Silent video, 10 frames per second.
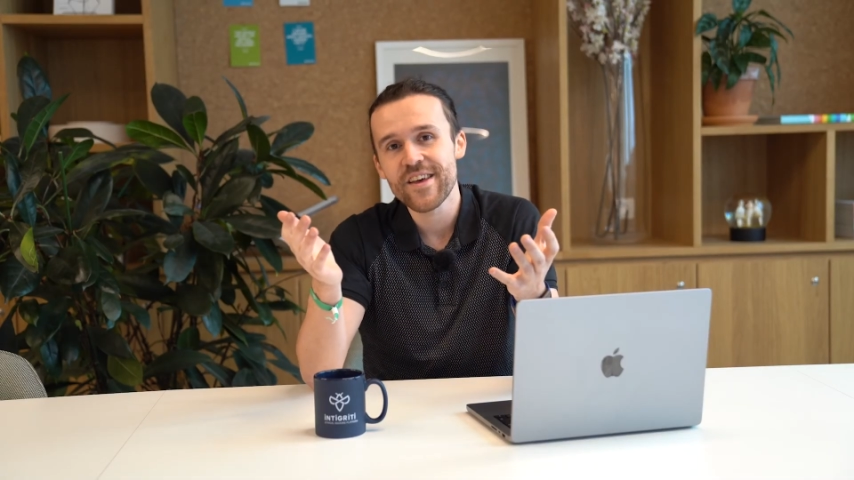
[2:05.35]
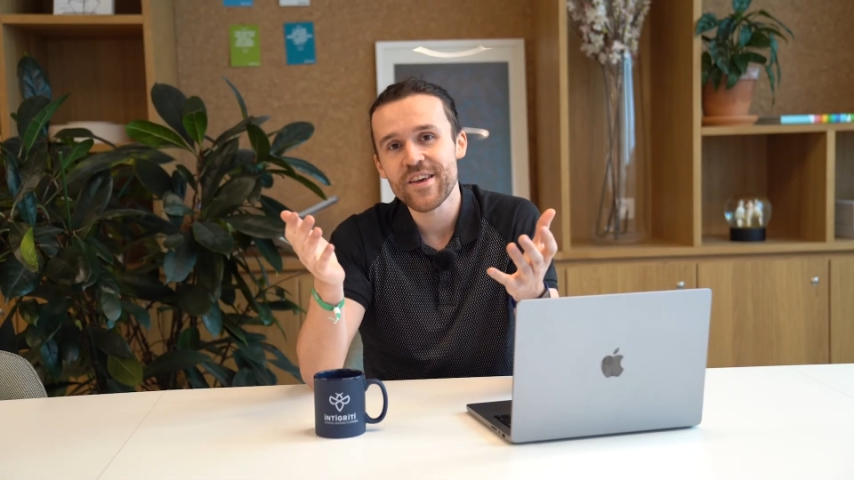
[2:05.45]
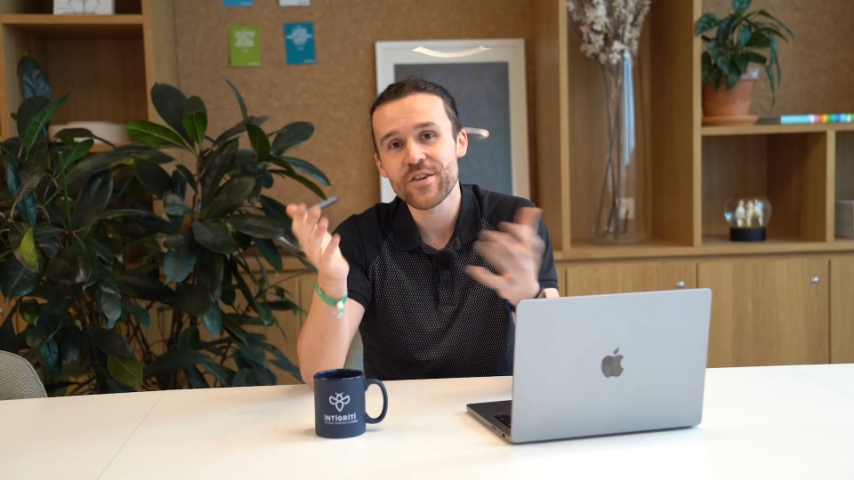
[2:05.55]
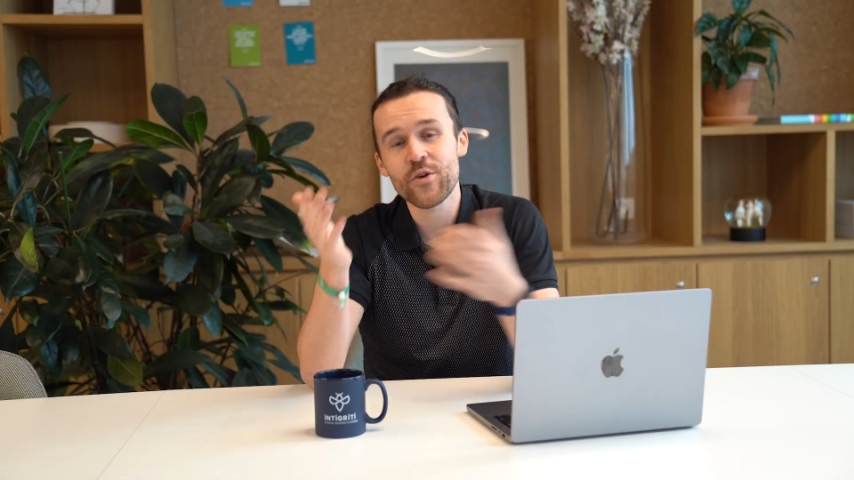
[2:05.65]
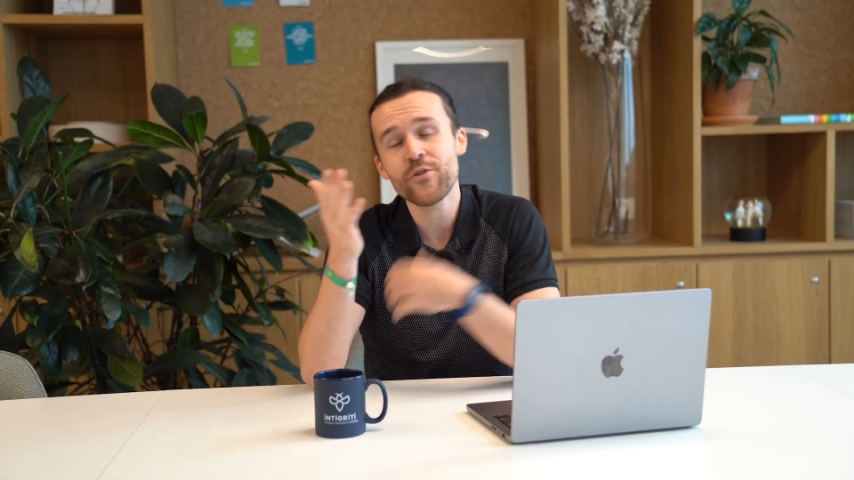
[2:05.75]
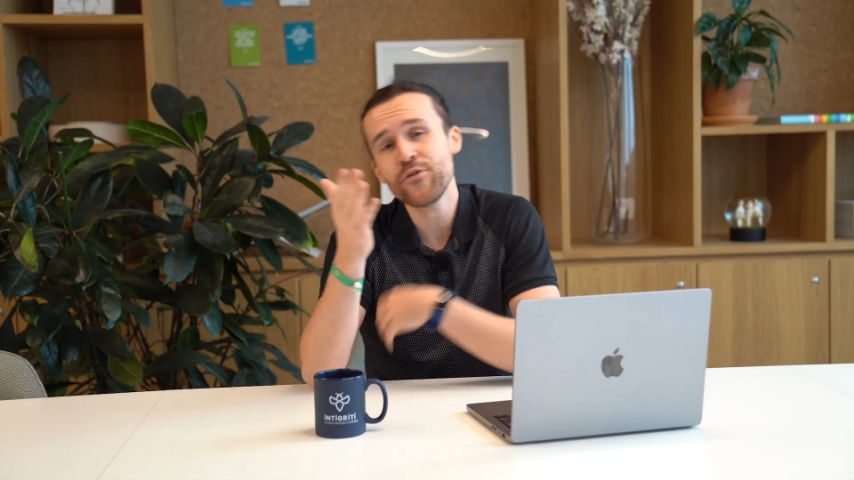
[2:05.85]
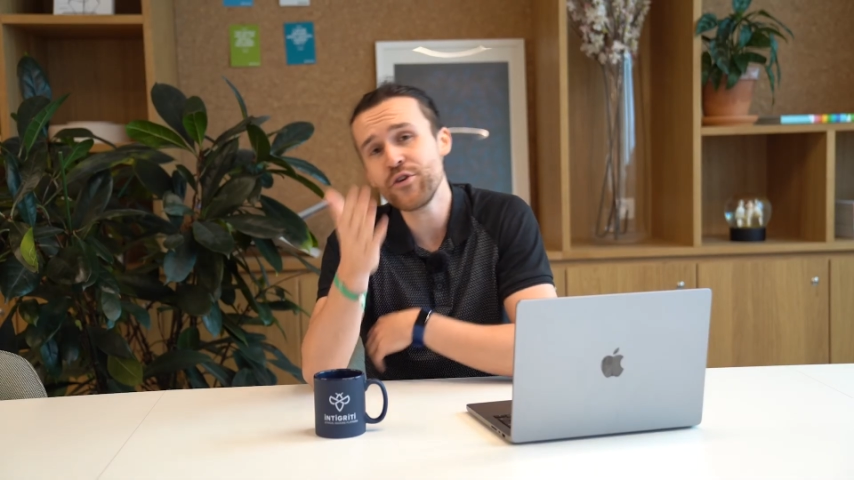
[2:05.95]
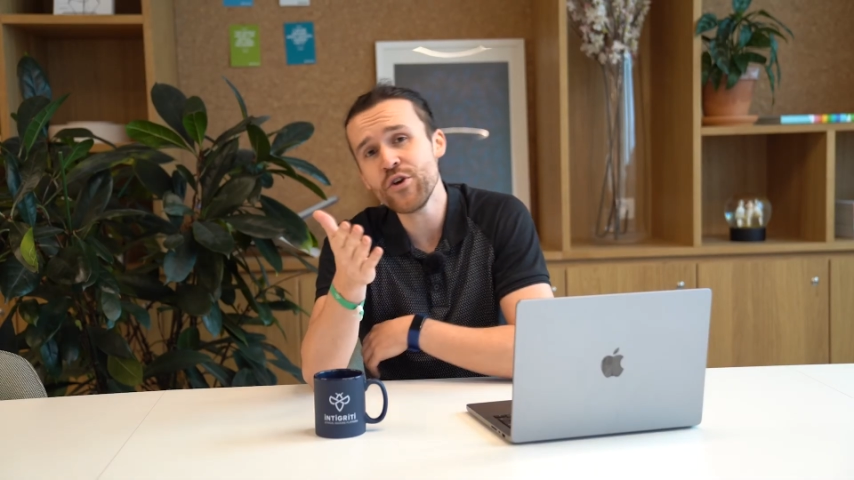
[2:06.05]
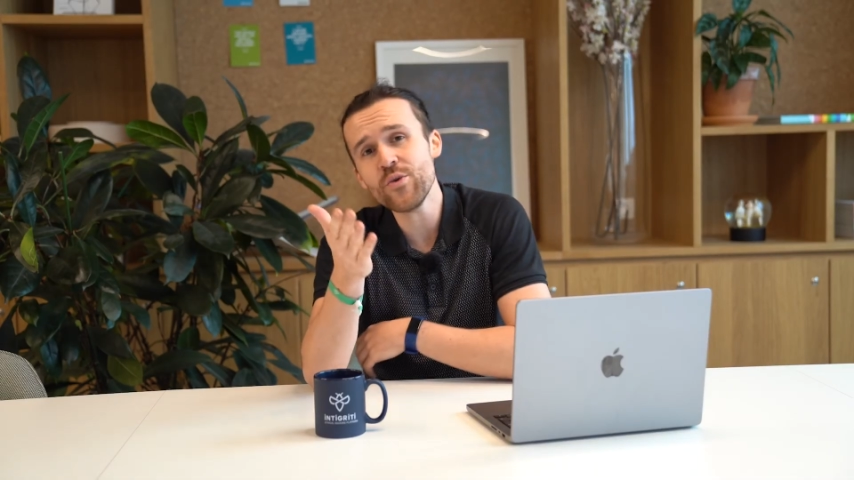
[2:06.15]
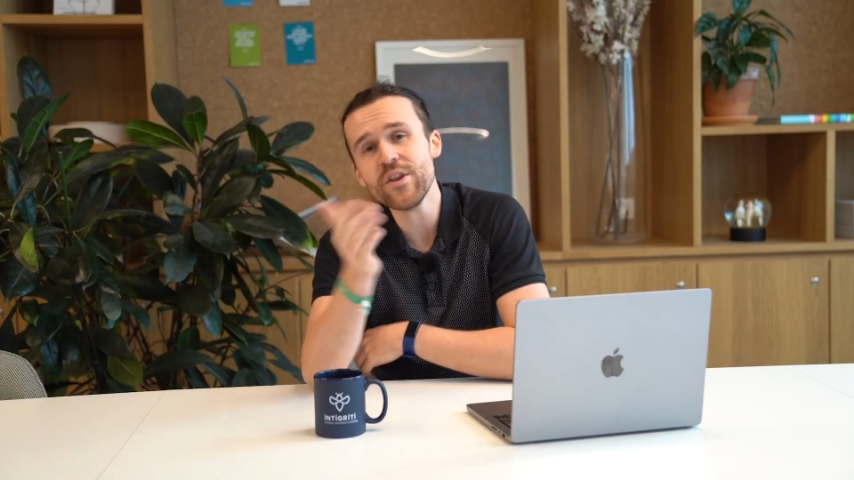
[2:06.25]
So if
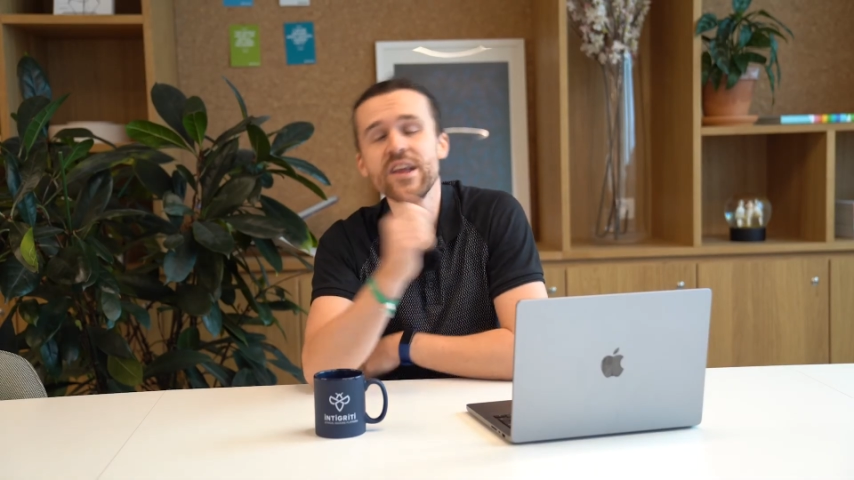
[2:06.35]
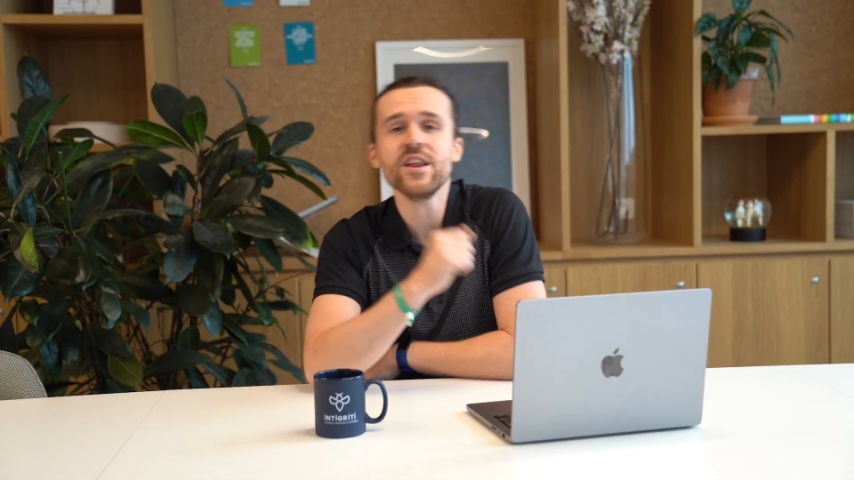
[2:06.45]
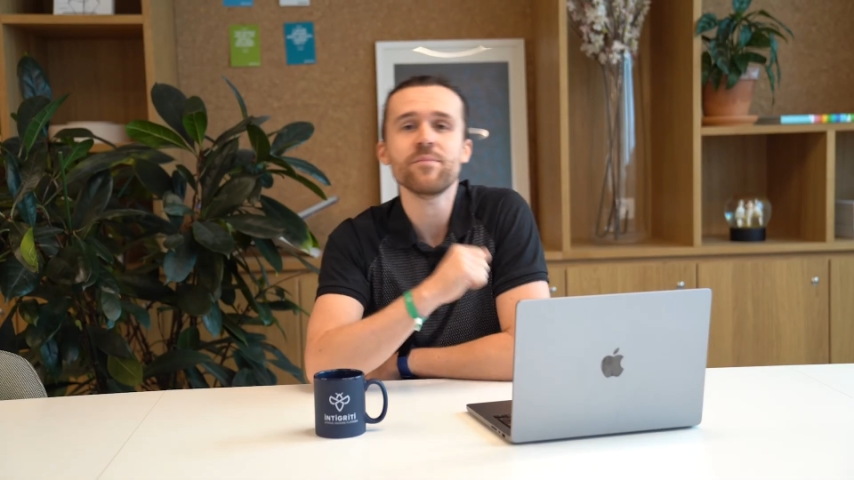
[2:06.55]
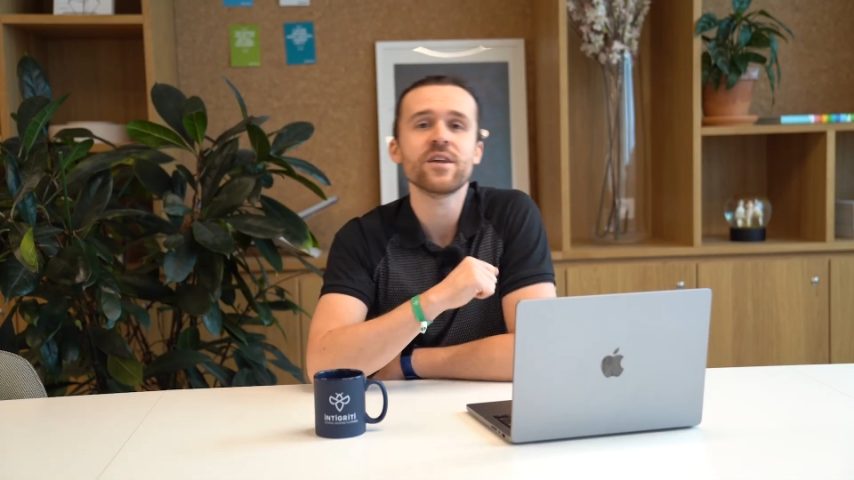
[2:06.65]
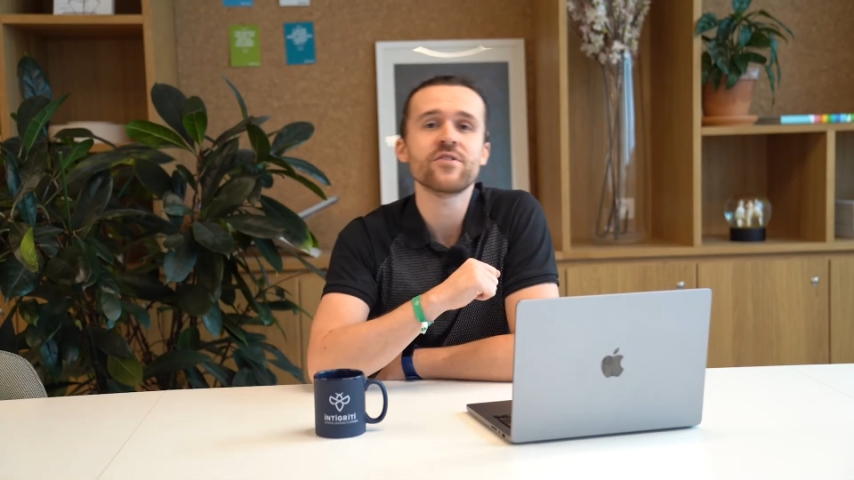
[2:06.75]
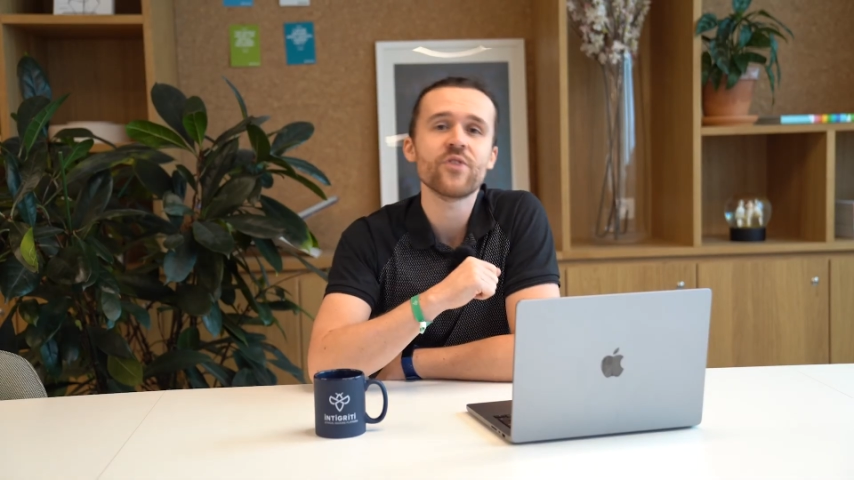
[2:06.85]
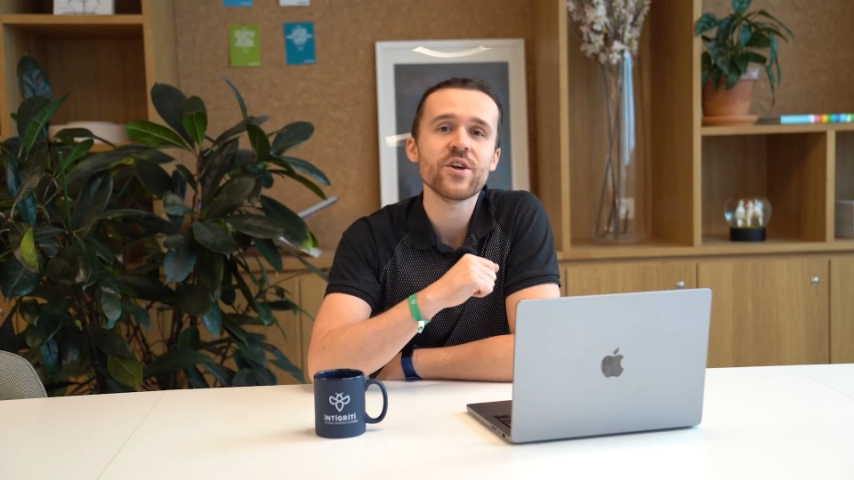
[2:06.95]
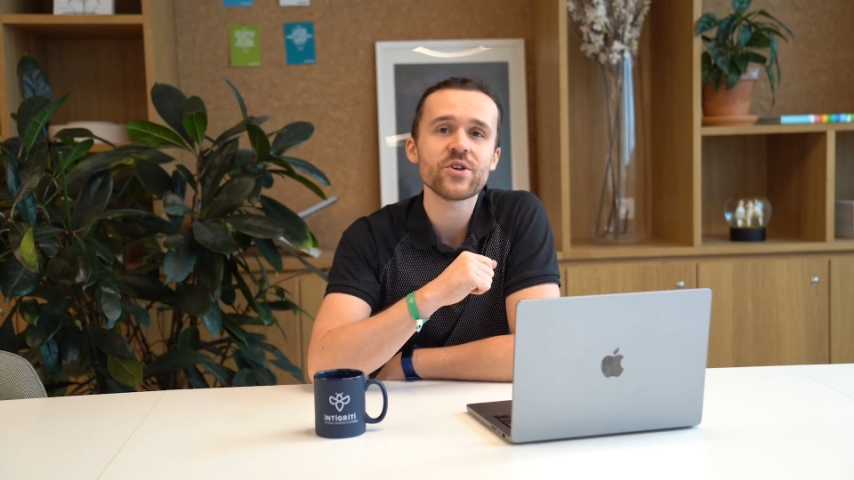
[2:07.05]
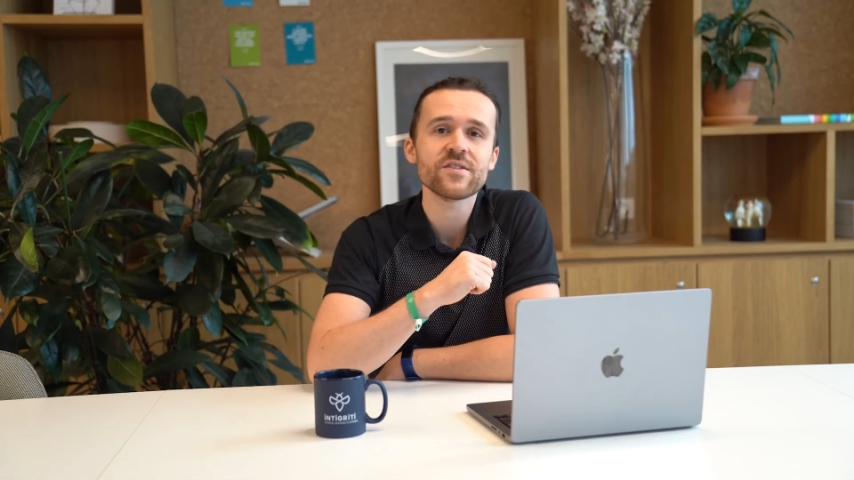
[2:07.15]
you need a penetration